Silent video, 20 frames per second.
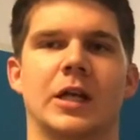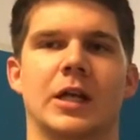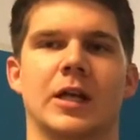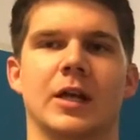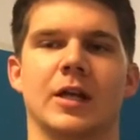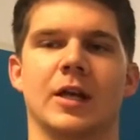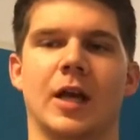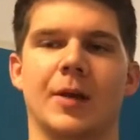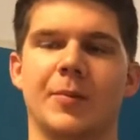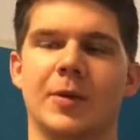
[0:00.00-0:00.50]

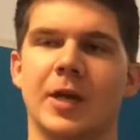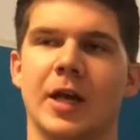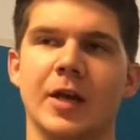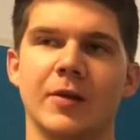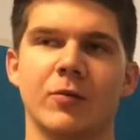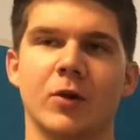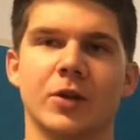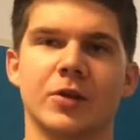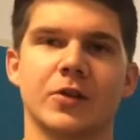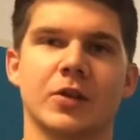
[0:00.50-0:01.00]
I've
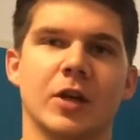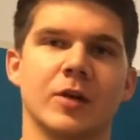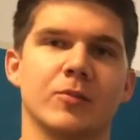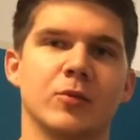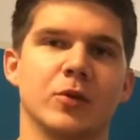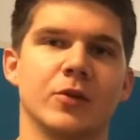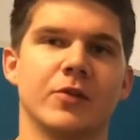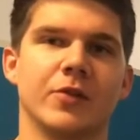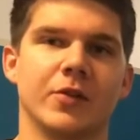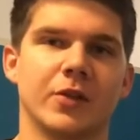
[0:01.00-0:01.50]
watched a couple
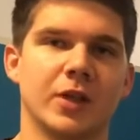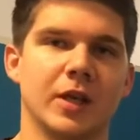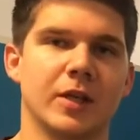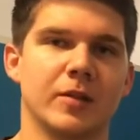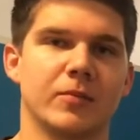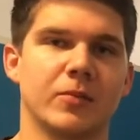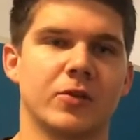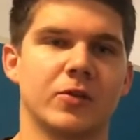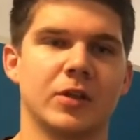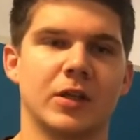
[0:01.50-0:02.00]
of his
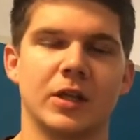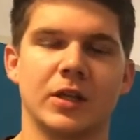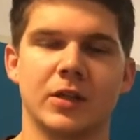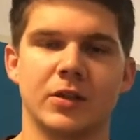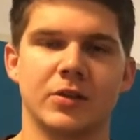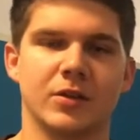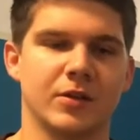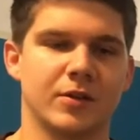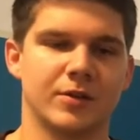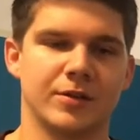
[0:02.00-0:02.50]
games. He's
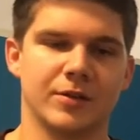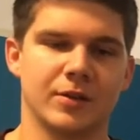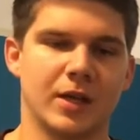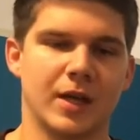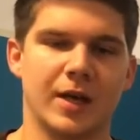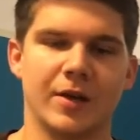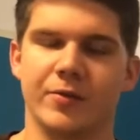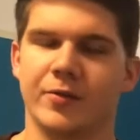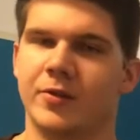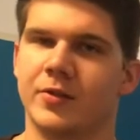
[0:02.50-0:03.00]
just
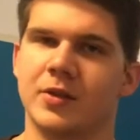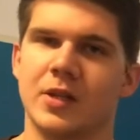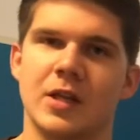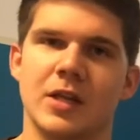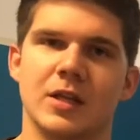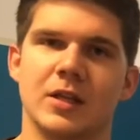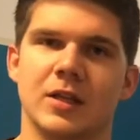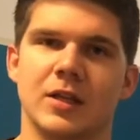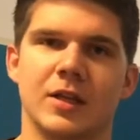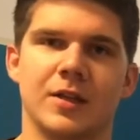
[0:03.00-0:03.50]

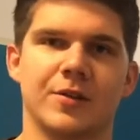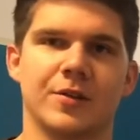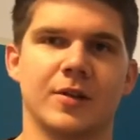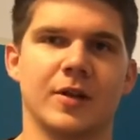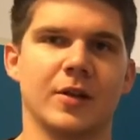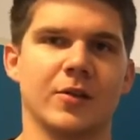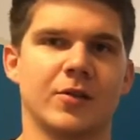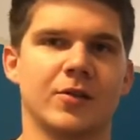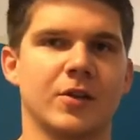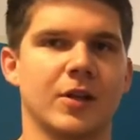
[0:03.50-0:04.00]
outstanding. He's an
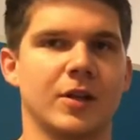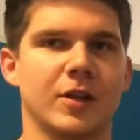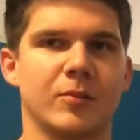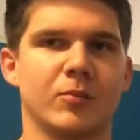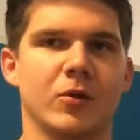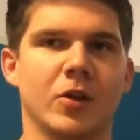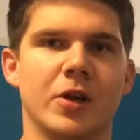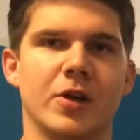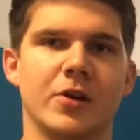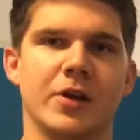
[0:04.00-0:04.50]
outstanding
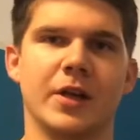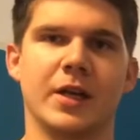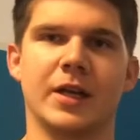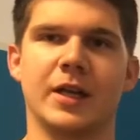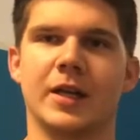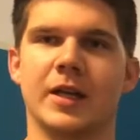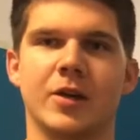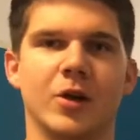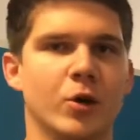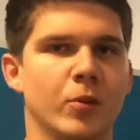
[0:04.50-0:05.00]
player. He can
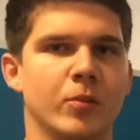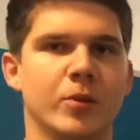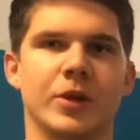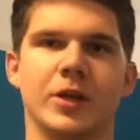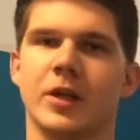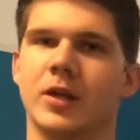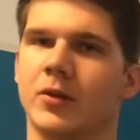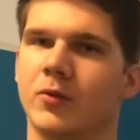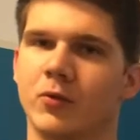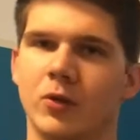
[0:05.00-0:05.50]
get open. He
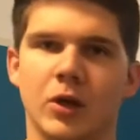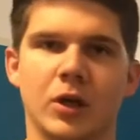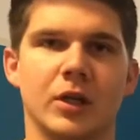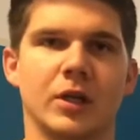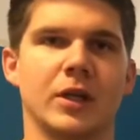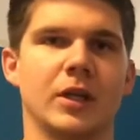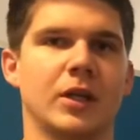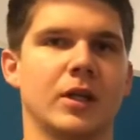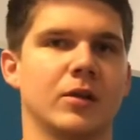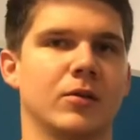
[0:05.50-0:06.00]
can run.
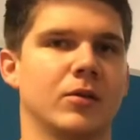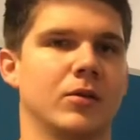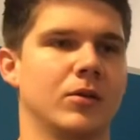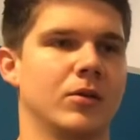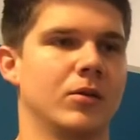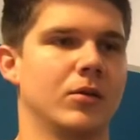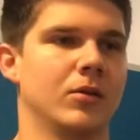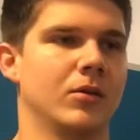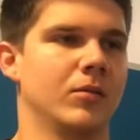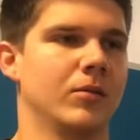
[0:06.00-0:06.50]
He can
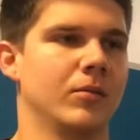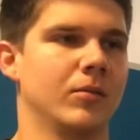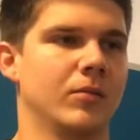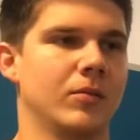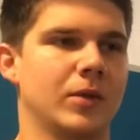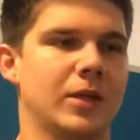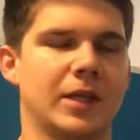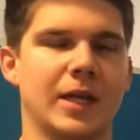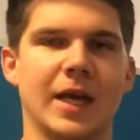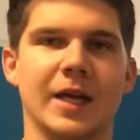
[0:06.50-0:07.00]

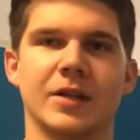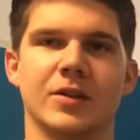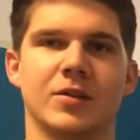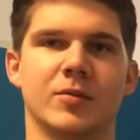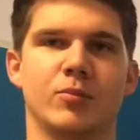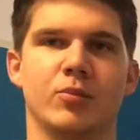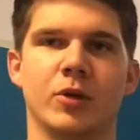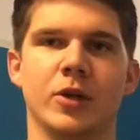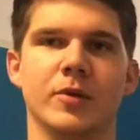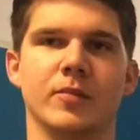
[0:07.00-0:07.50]
catch
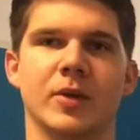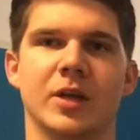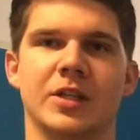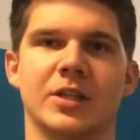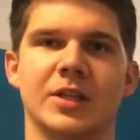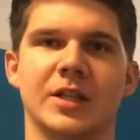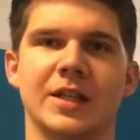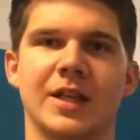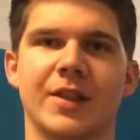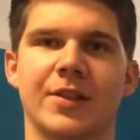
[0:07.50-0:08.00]
pretty much
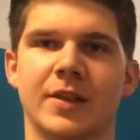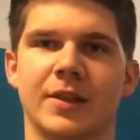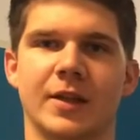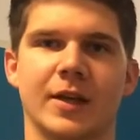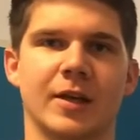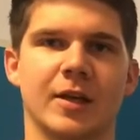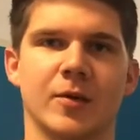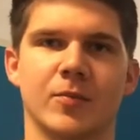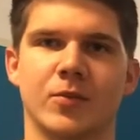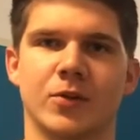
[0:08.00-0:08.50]
anything that
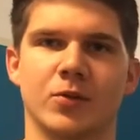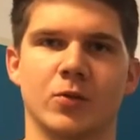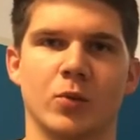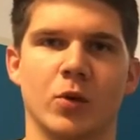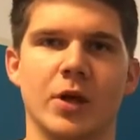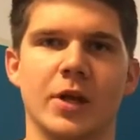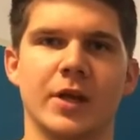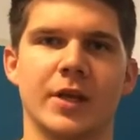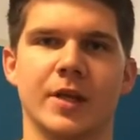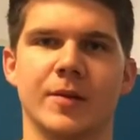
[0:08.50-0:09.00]
comes his
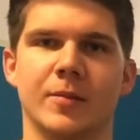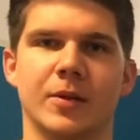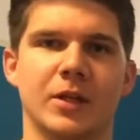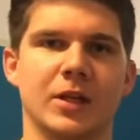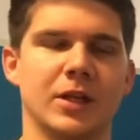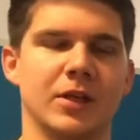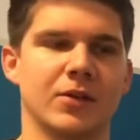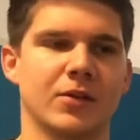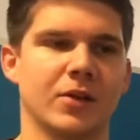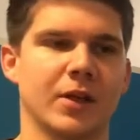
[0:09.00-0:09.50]
way.
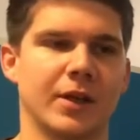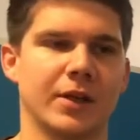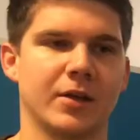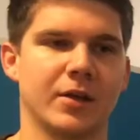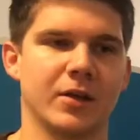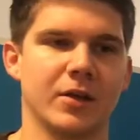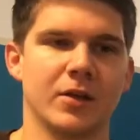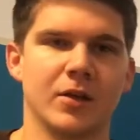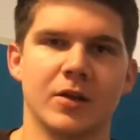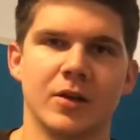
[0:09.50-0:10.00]
He's like
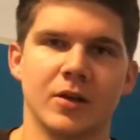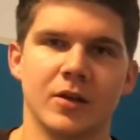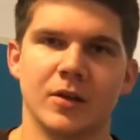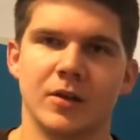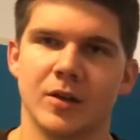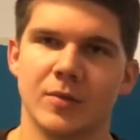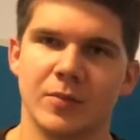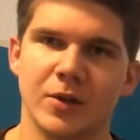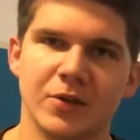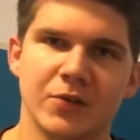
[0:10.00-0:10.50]

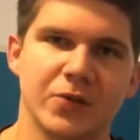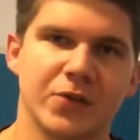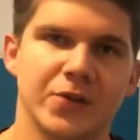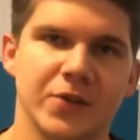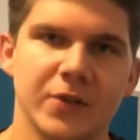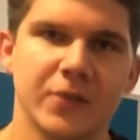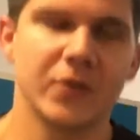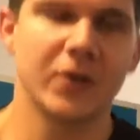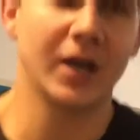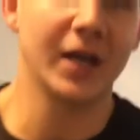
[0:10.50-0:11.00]
the best
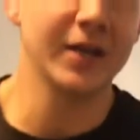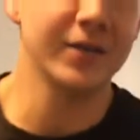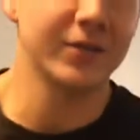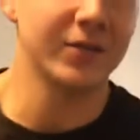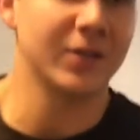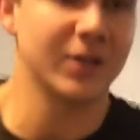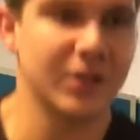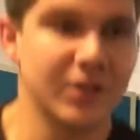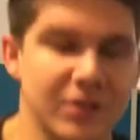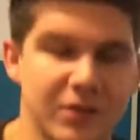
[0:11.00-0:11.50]
receiver I've
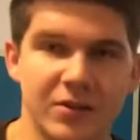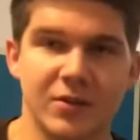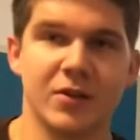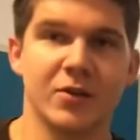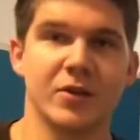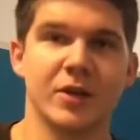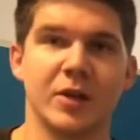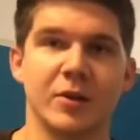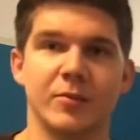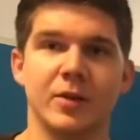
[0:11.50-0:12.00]
seen since
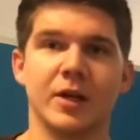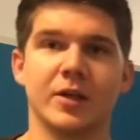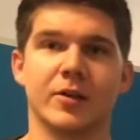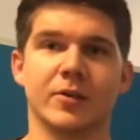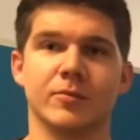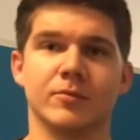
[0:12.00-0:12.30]
Odell Beckham.